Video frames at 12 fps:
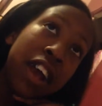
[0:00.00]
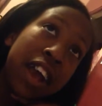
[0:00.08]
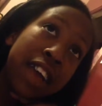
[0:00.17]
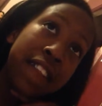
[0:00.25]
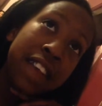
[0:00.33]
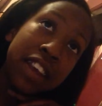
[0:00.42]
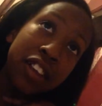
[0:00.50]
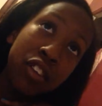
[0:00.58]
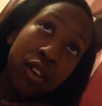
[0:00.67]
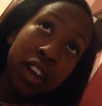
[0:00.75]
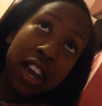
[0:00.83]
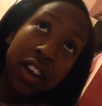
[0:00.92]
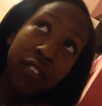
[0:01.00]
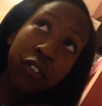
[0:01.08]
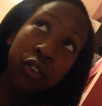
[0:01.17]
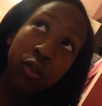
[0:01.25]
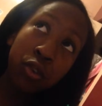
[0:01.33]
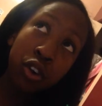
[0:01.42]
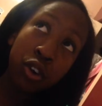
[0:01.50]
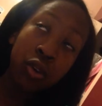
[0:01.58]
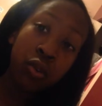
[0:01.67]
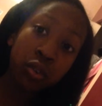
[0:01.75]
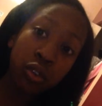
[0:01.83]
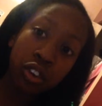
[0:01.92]
and then you have to
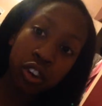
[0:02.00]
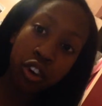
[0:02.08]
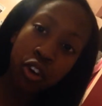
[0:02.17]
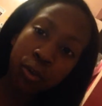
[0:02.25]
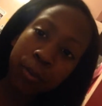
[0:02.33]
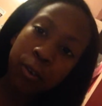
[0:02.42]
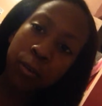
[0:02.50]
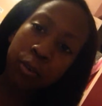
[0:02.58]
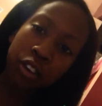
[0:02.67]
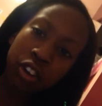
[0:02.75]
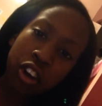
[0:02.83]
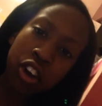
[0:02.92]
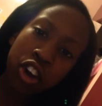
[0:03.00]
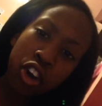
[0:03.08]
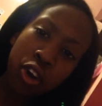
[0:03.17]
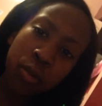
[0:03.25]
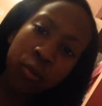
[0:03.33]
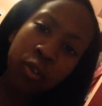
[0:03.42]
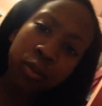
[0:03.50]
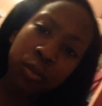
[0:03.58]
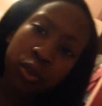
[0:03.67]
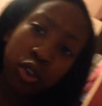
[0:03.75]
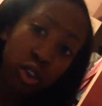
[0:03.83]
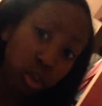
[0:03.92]
go to your homeroom. Your
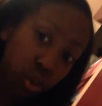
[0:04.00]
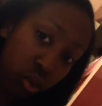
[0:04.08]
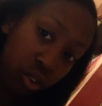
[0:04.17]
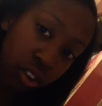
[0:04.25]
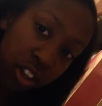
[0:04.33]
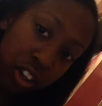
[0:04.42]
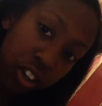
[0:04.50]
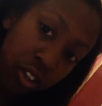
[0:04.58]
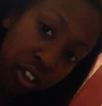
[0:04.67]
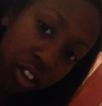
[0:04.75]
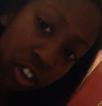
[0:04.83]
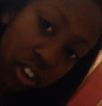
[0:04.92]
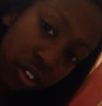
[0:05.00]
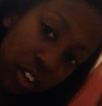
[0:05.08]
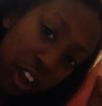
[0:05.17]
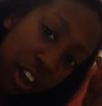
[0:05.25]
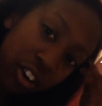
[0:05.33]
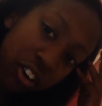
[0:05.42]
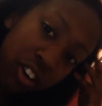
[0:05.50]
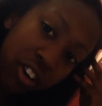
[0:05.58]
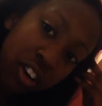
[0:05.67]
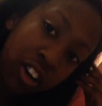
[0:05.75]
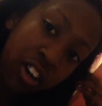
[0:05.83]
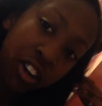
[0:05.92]
homeroom's usually near your locker.
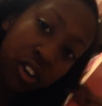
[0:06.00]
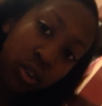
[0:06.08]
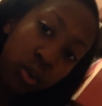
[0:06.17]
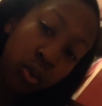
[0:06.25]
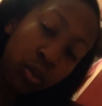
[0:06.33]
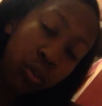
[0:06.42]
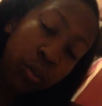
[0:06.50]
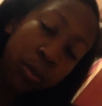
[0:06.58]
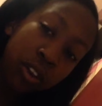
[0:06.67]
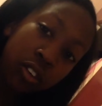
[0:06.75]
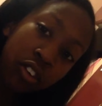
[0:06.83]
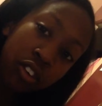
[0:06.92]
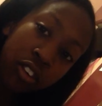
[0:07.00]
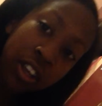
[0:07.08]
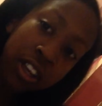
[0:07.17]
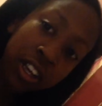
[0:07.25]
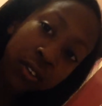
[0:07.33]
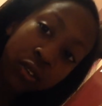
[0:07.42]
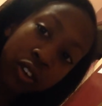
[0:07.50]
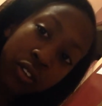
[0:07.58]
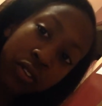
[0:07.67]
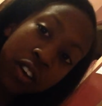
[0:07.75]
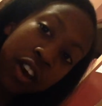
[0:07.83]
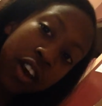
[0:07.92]
School for me starts at
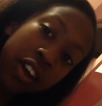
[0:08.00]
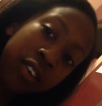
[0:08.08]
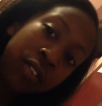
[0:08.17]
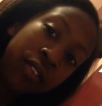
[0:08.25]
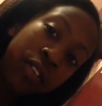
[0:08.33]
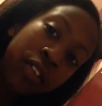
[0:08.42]
8:45,